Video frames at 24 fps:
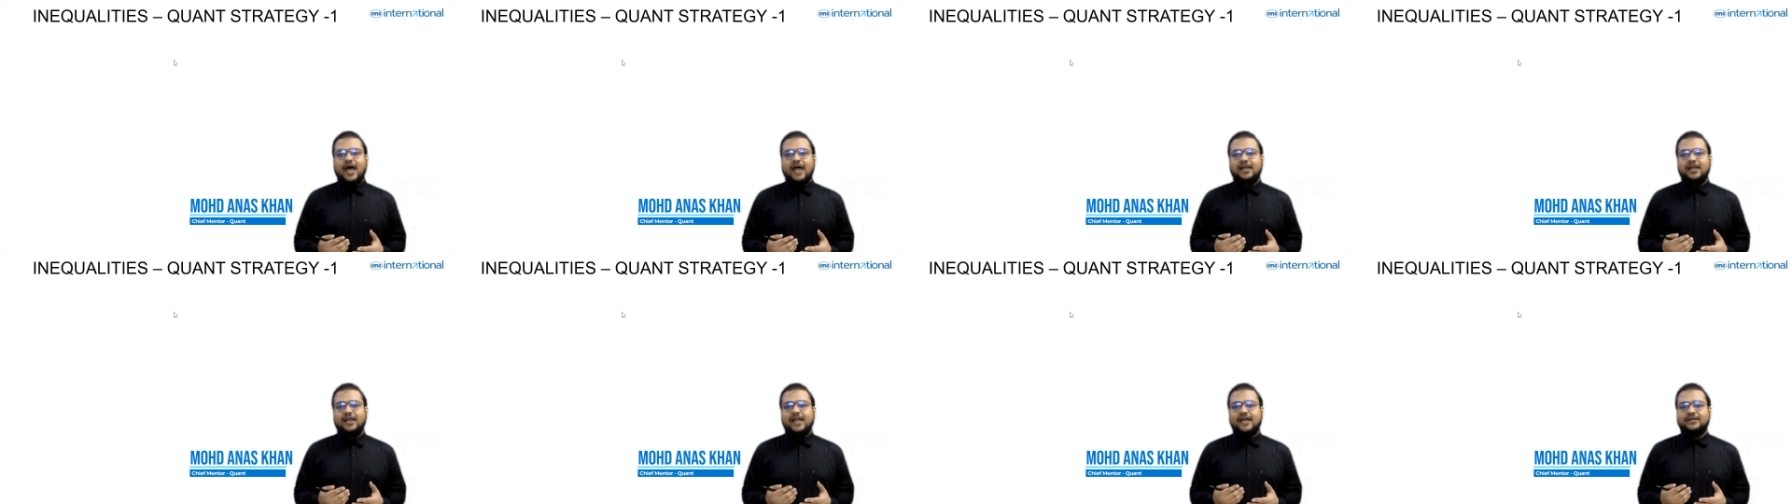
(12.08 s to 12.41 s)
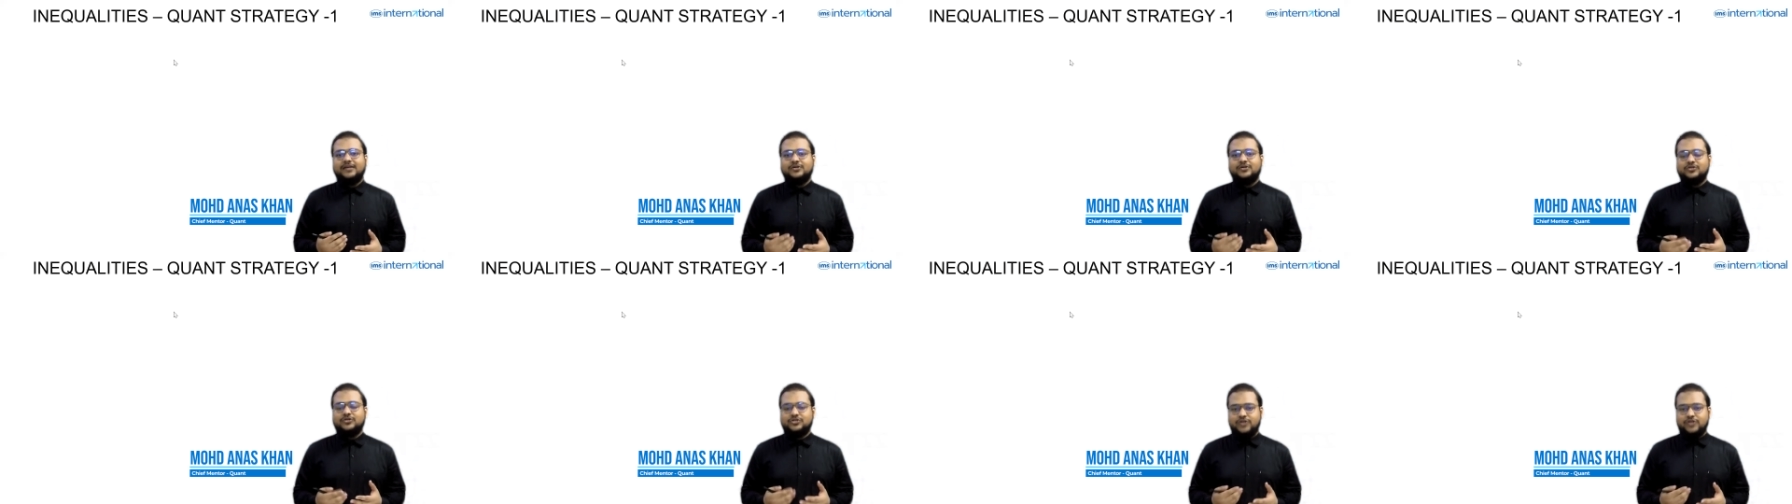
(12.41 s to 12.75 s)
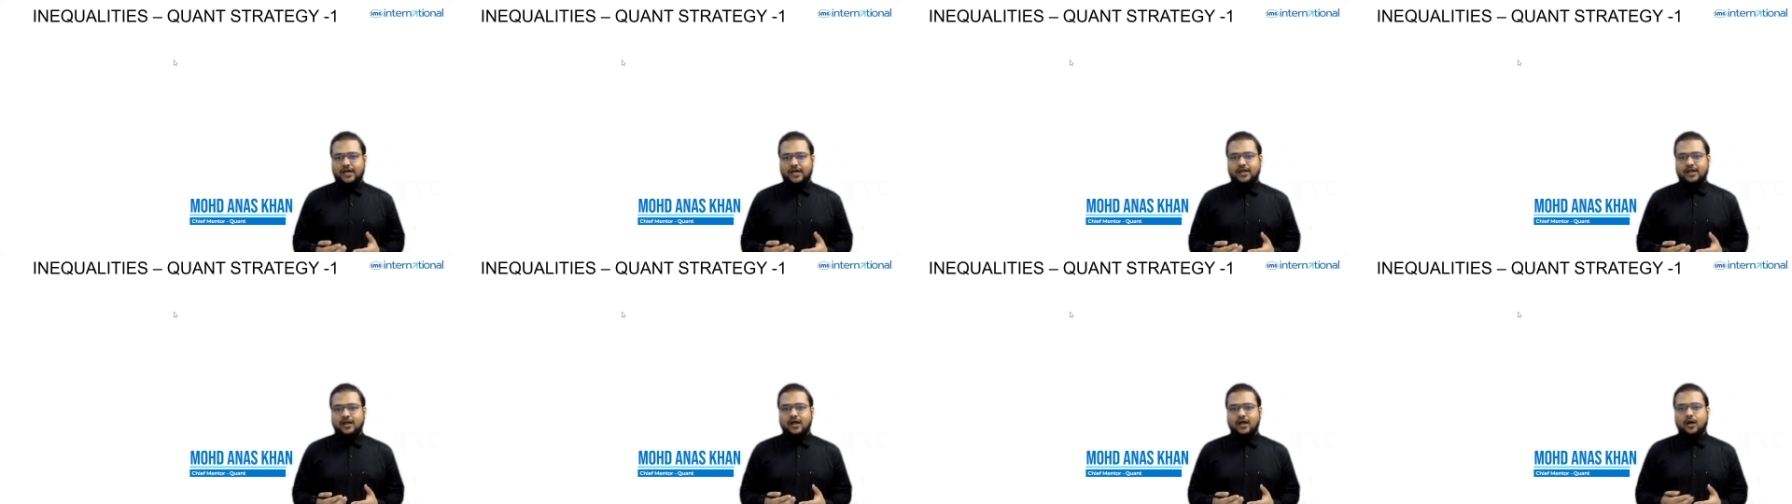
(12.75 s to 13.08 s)
I'd like to
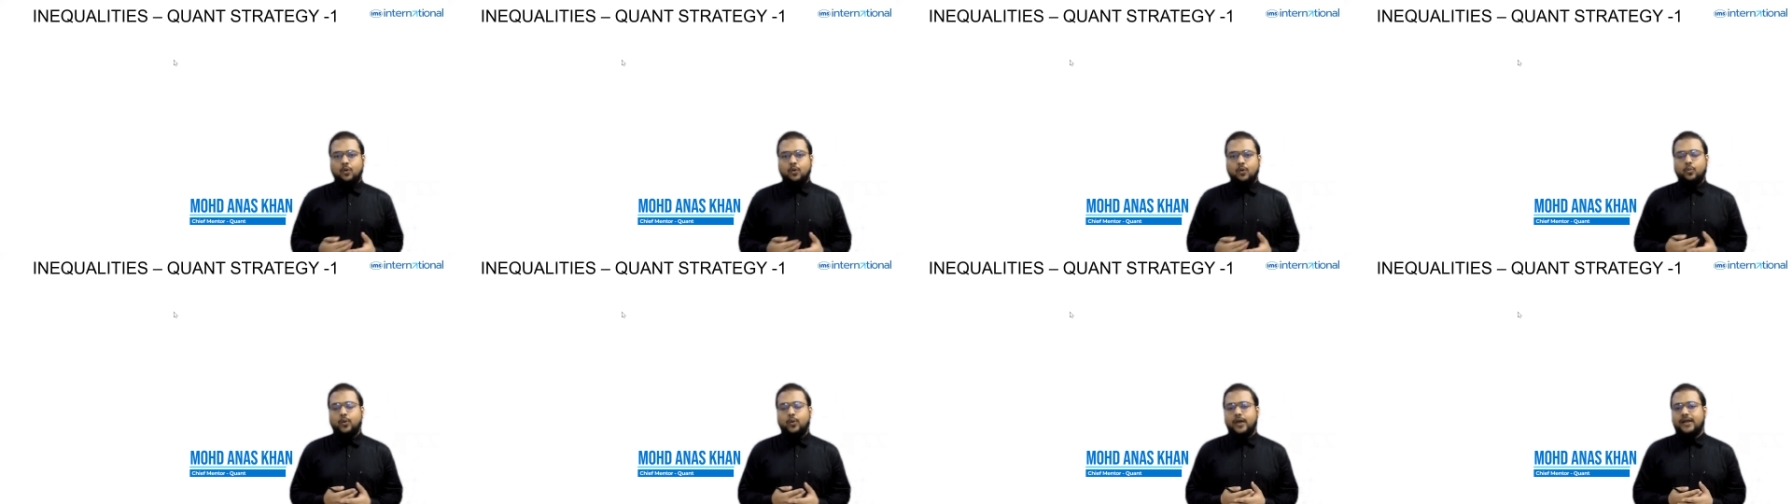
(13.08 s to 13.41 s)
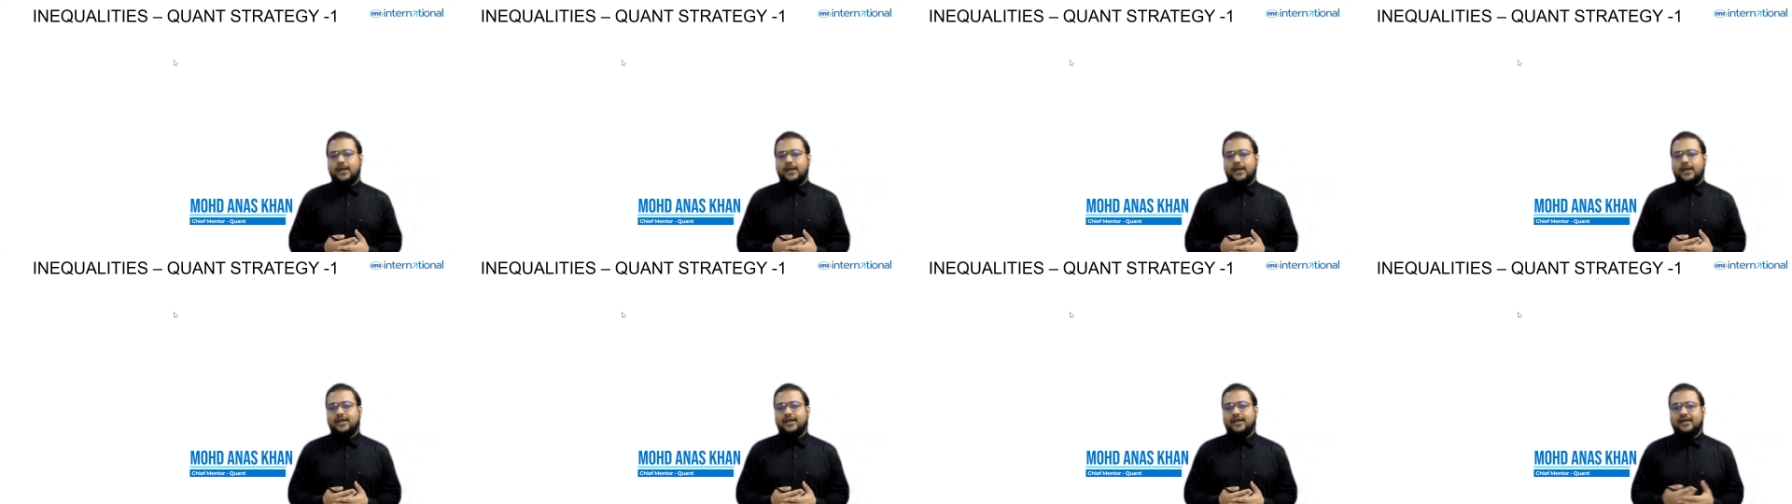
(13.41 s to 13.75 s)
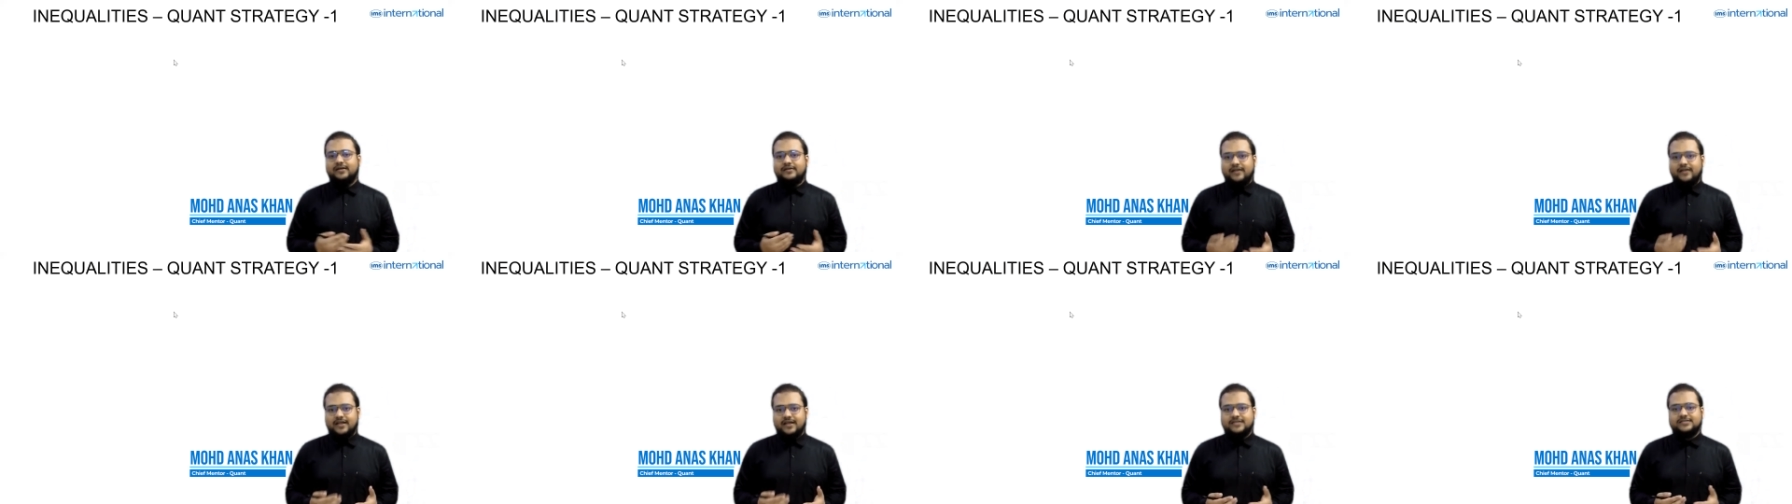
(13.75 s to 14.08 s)
share a very
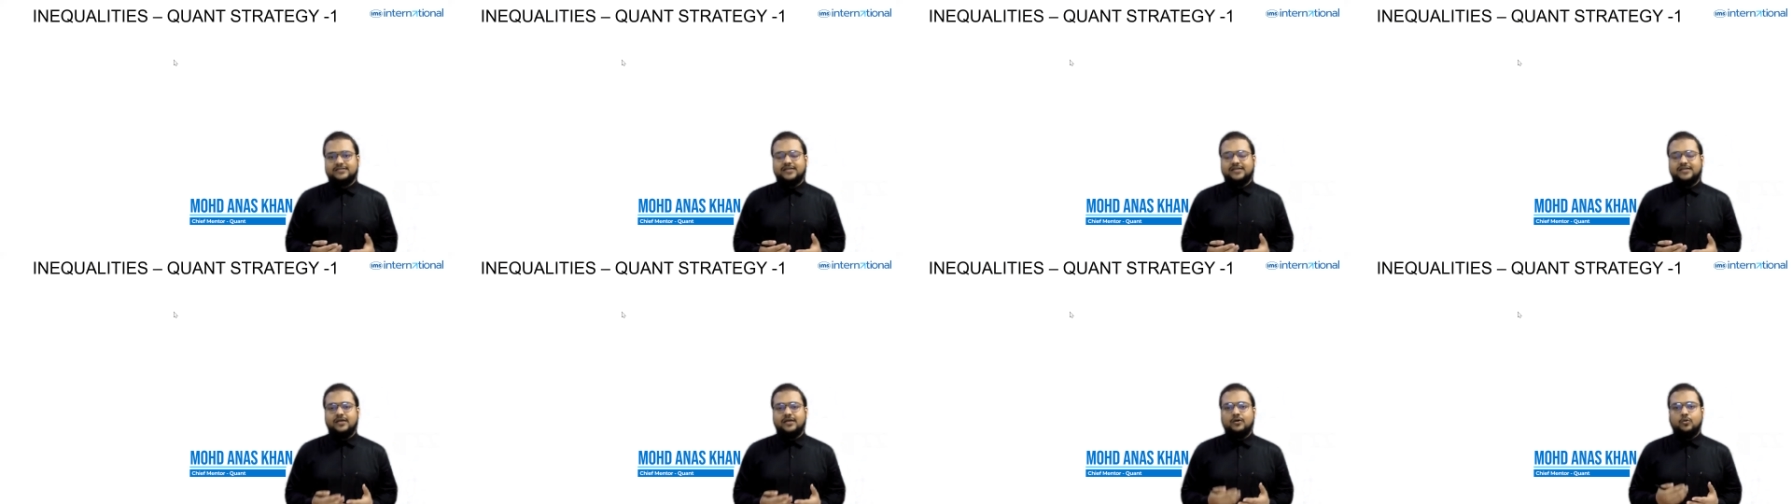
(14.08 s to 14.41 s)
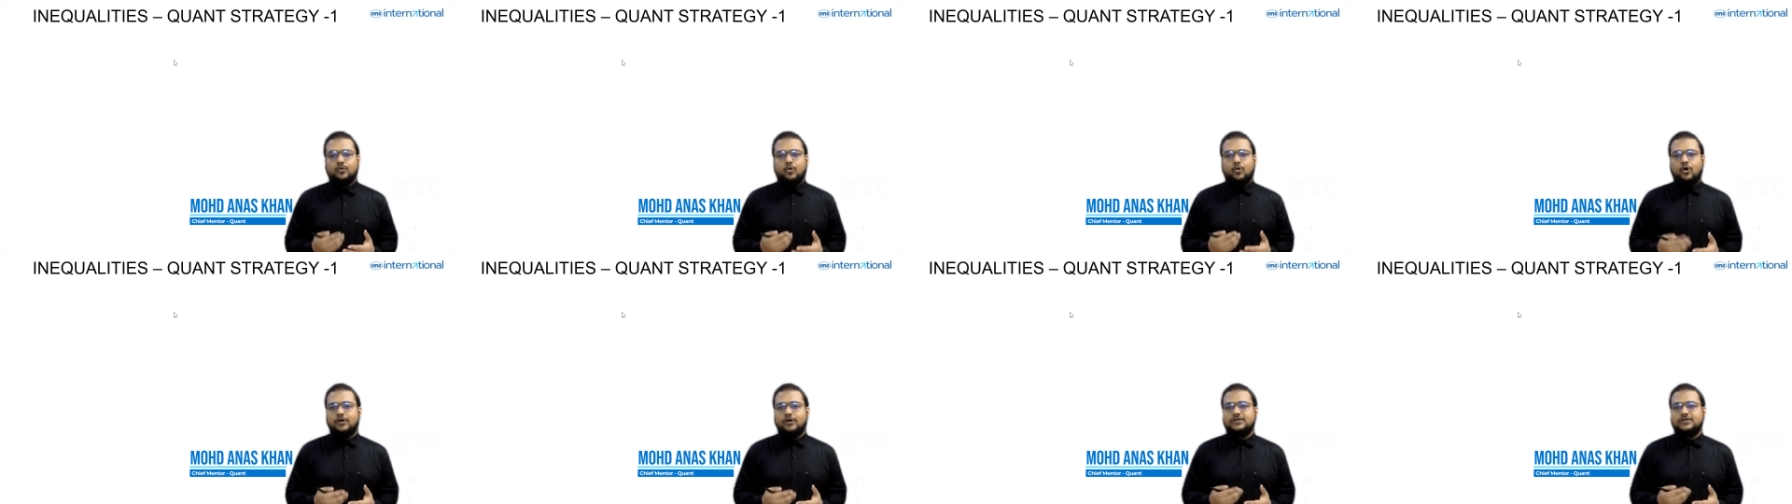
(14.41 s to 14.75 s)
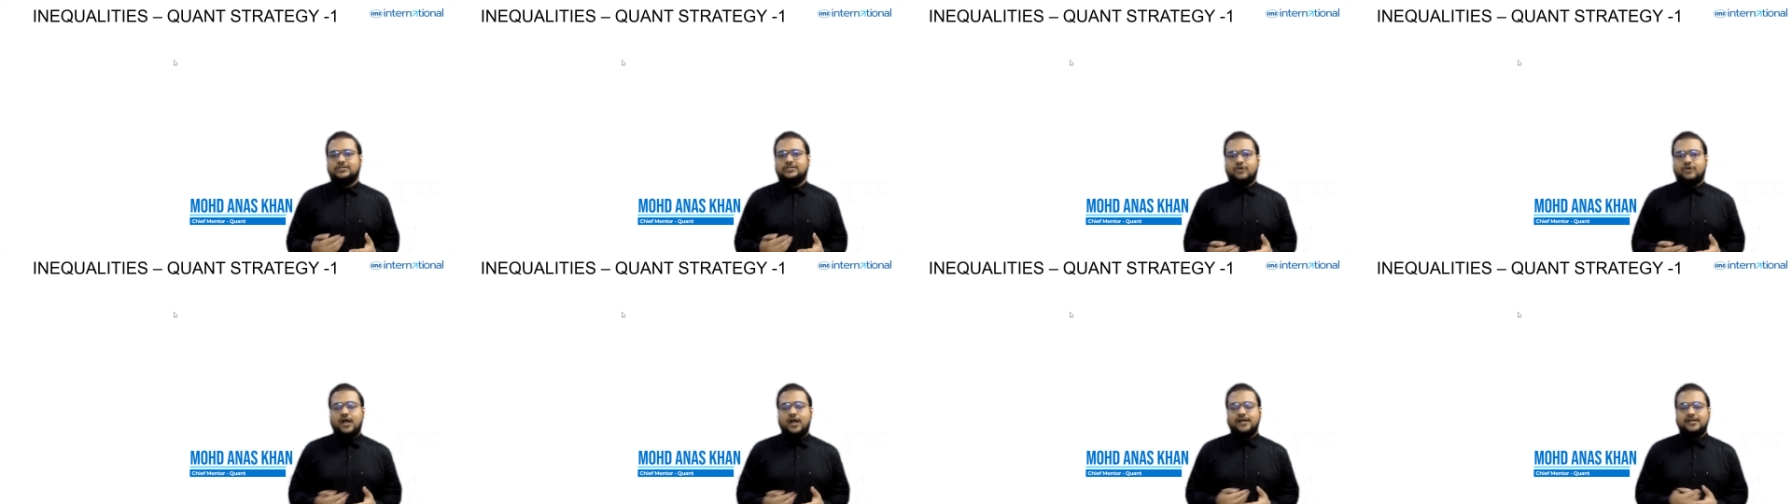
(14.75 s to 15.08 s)
interesting quant
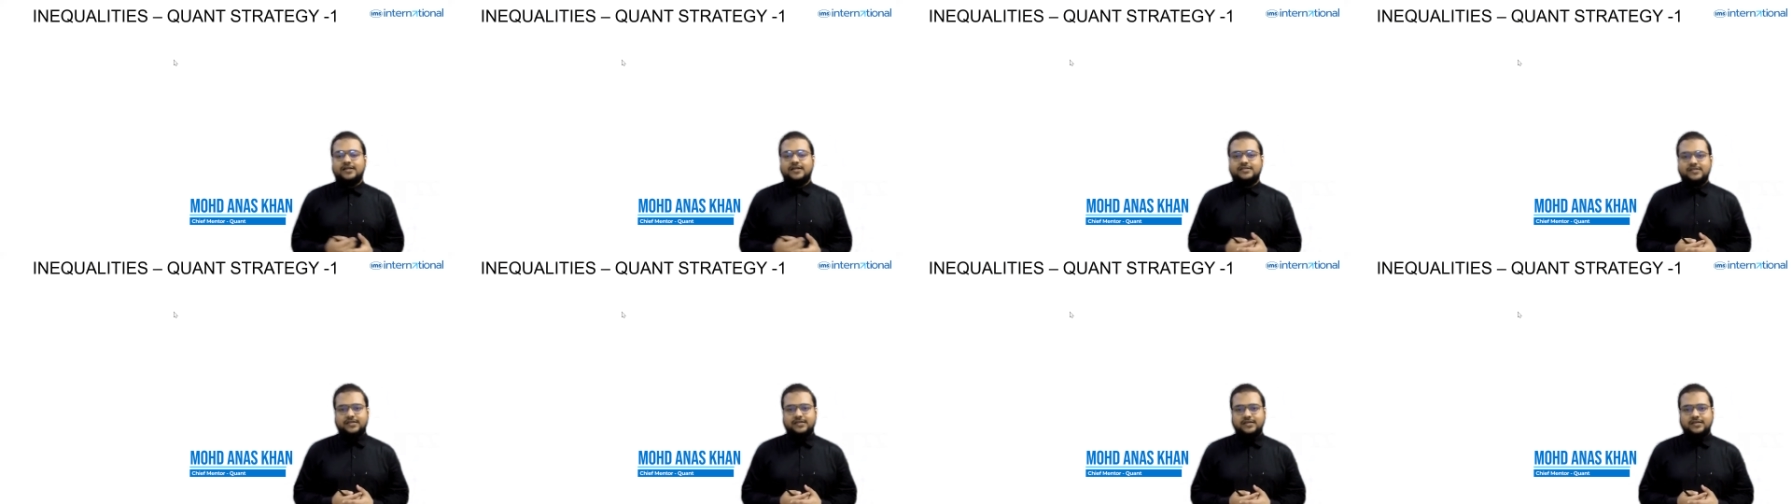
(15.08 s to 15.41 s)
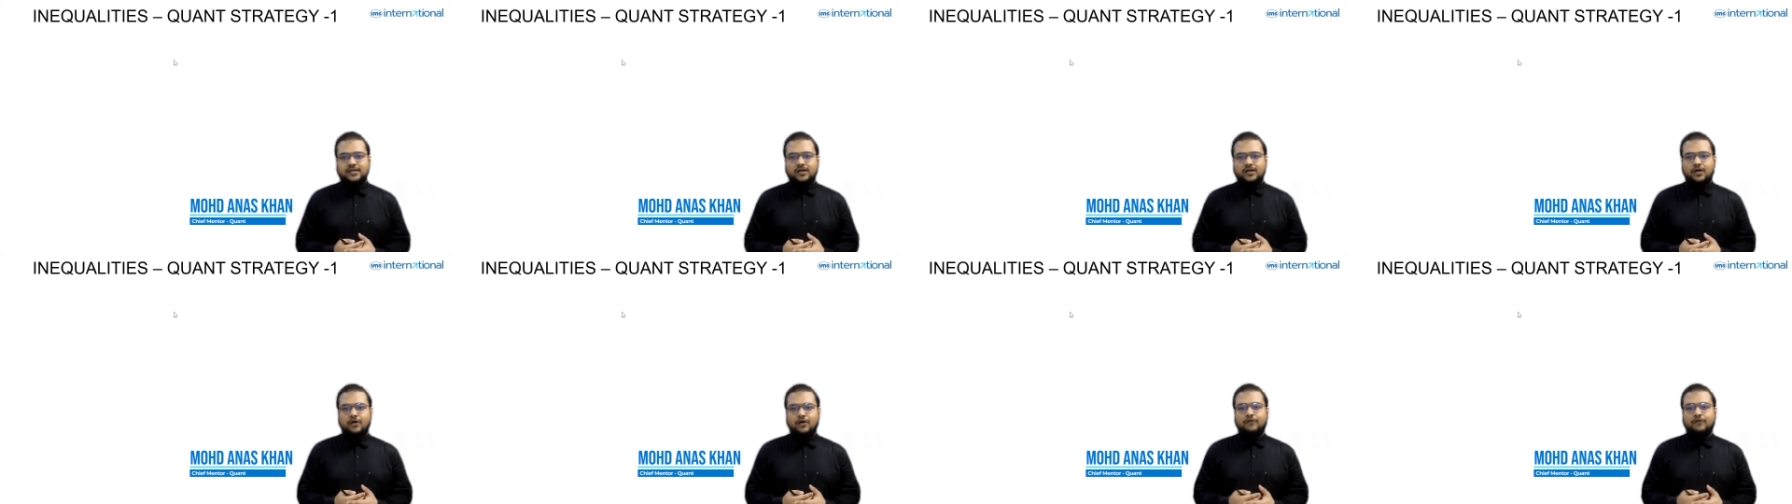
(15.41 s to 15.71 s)
strategy